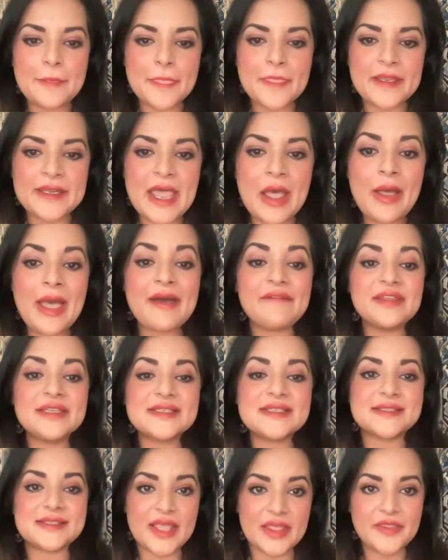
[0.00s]
Now, having
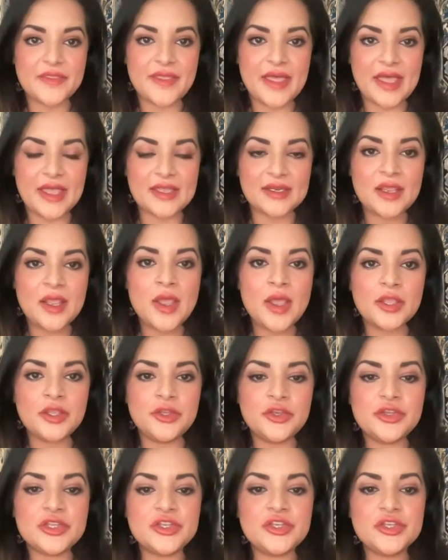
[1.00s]
said that,
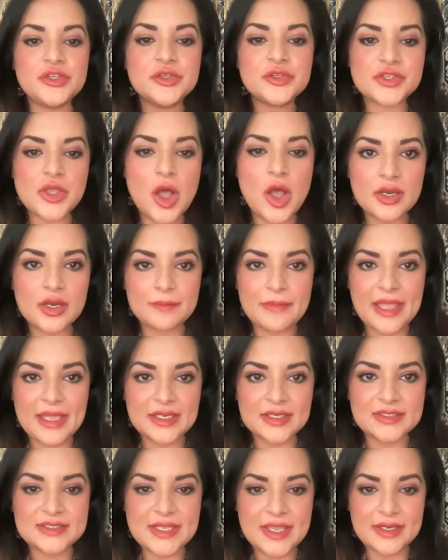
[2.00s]
you can use
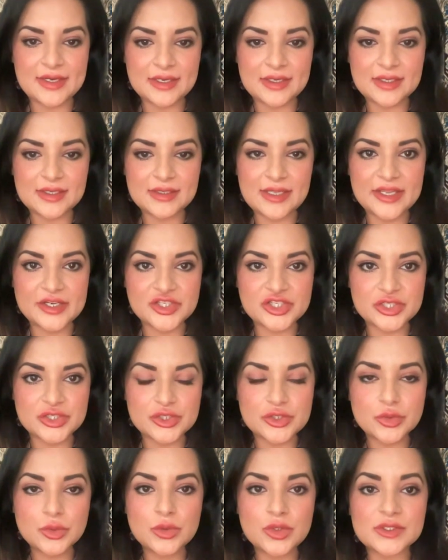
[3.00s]
automatic data collection
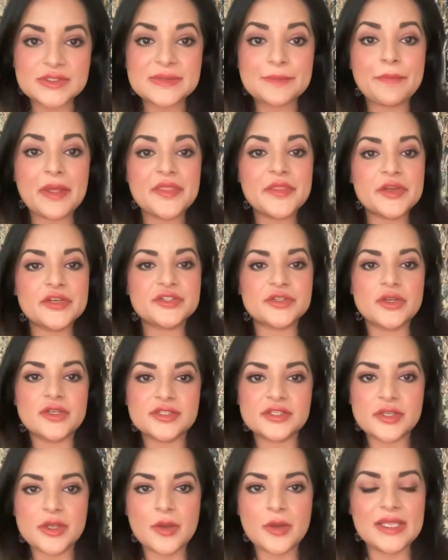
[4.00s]
tools, but there's
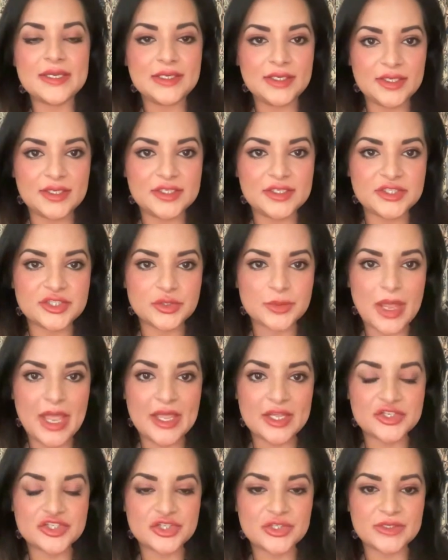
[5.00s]
also a need to
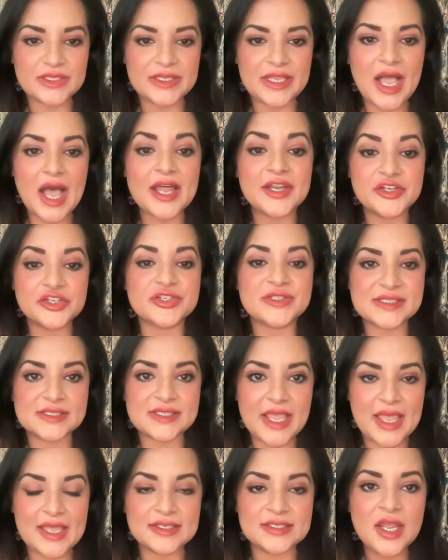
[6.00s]
actually
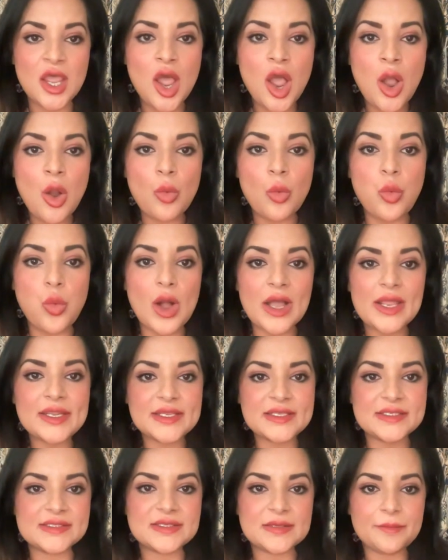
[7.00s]
understand what
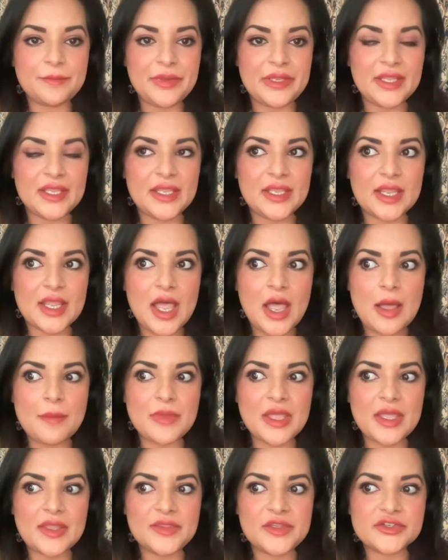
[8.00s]
is being,
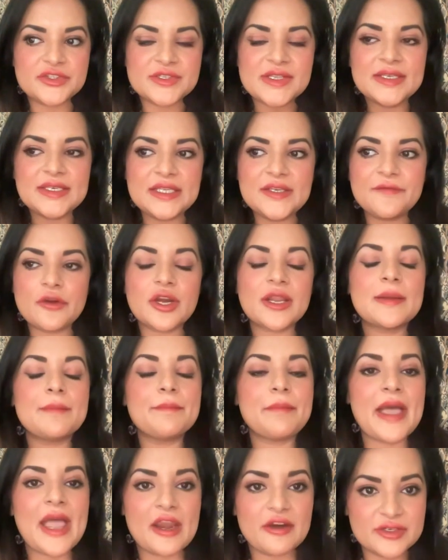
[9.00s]
there's a need for a
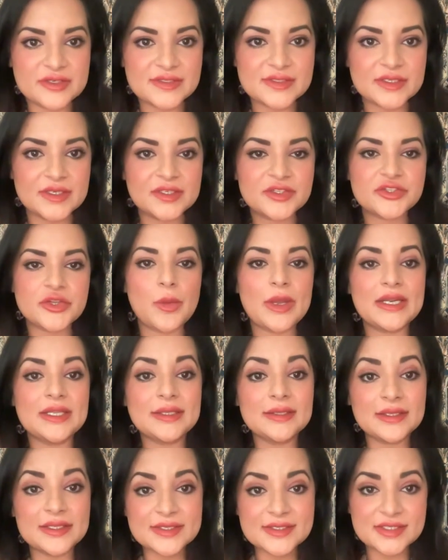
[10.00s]
comparison. So when a
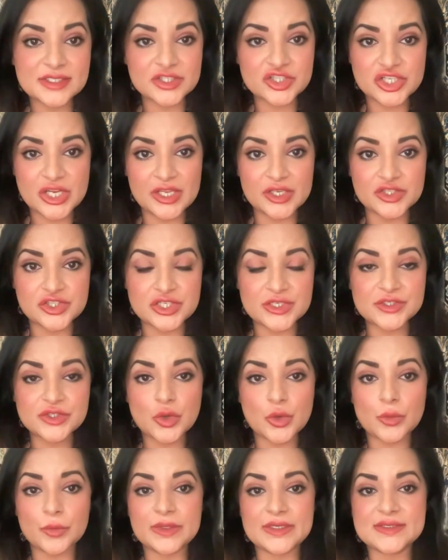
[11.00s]
list changes
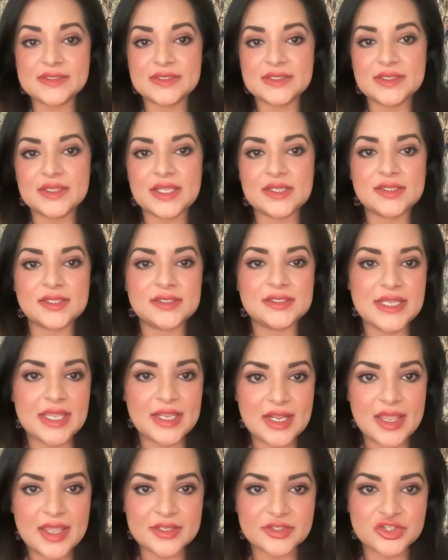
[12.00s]
or we see that the
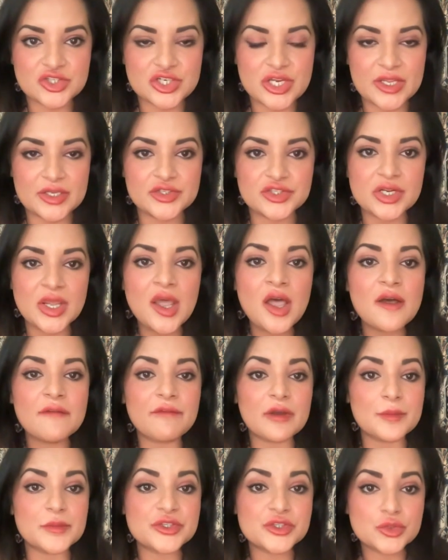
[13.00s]
data has changed
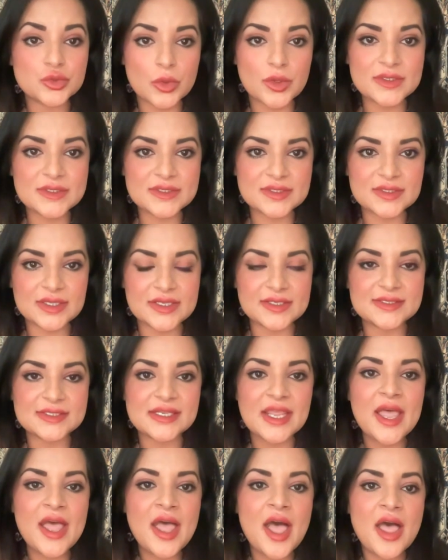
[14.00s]
from a source list,
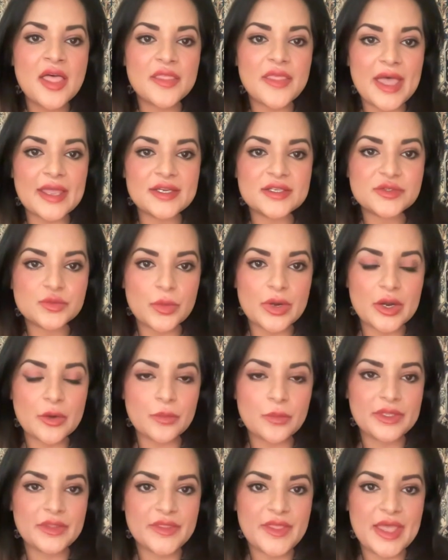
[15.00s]
that is where
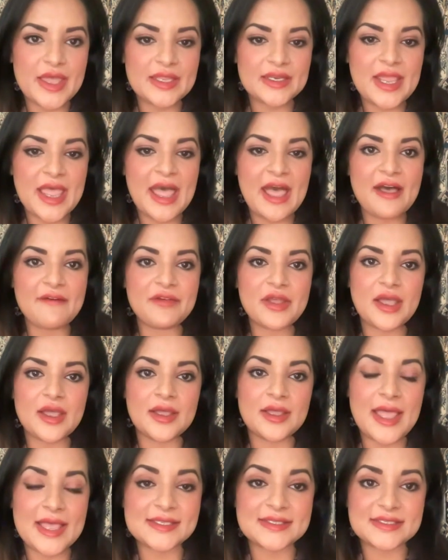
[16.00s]
we then have
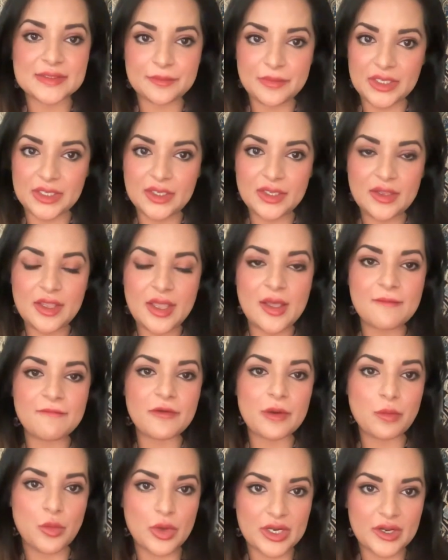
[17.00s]
a SME
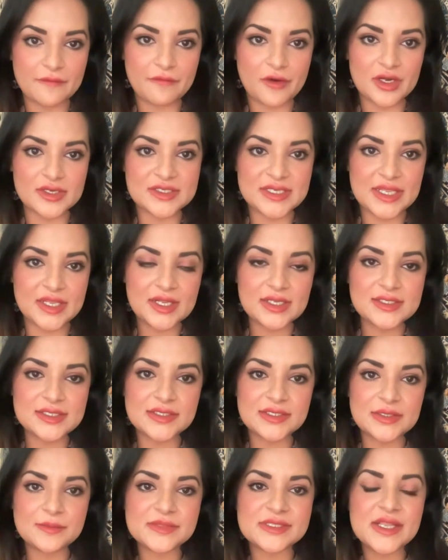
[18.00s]
from one of our data
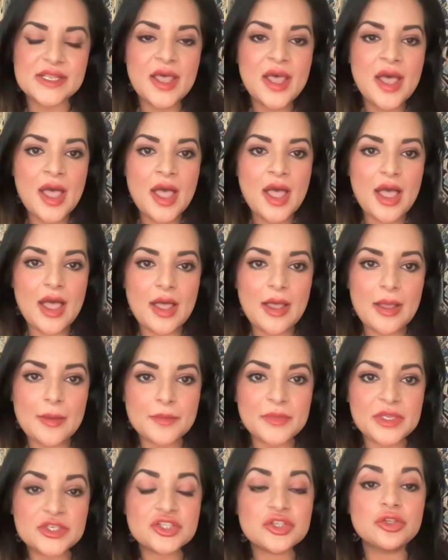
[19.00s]
teams
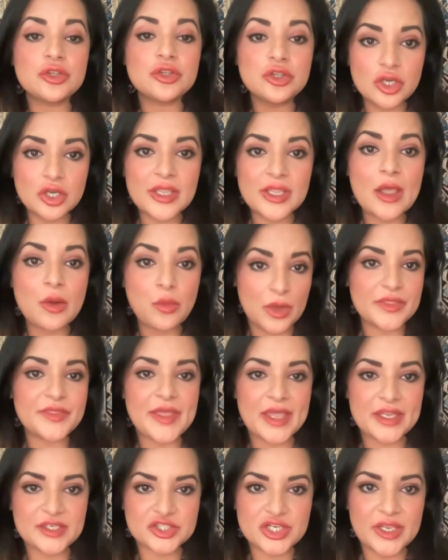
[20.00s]
to look at what
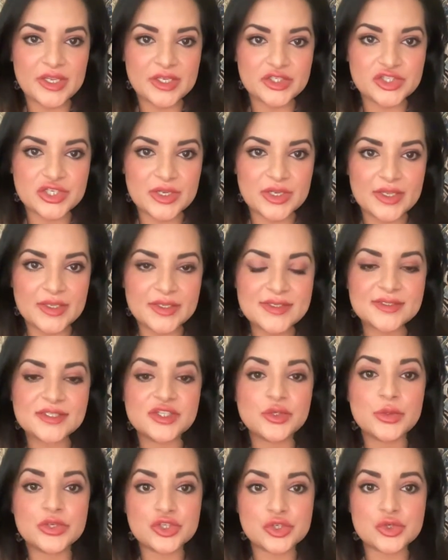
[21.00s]
that change is,
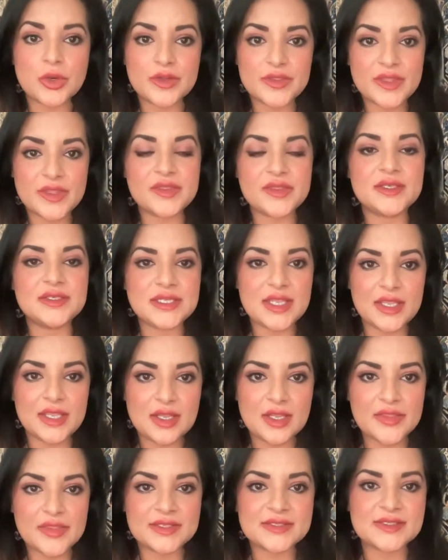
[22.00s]
to ensure that the
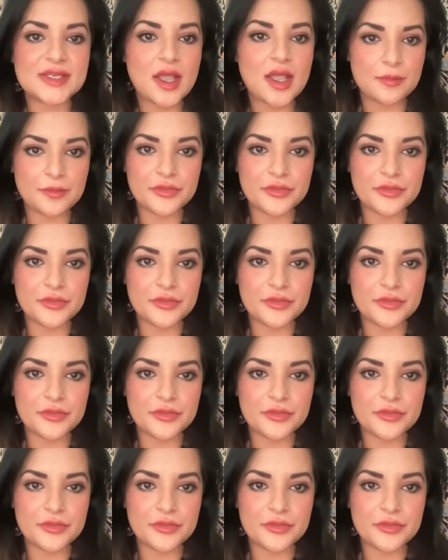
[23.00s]
data that's come